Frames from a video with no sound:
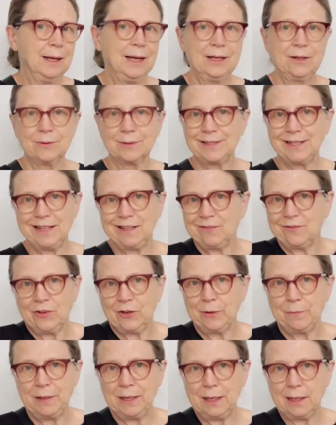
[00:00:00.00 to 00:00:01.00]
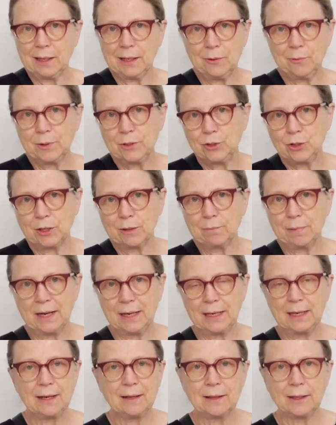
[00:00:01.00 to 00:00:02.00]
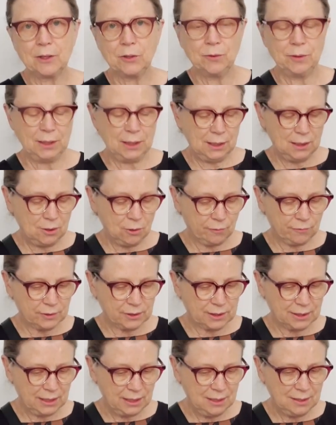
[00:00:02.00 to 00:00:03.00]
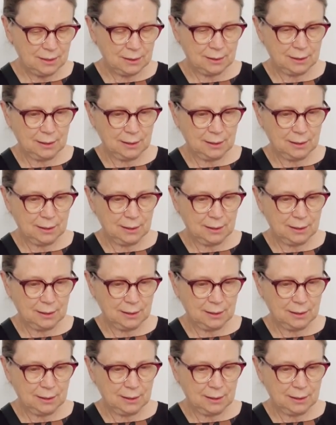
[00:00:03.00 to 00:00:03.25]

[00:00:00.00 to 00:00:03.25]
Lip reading: I don't take very many liquids. You can buy anything you need overseas.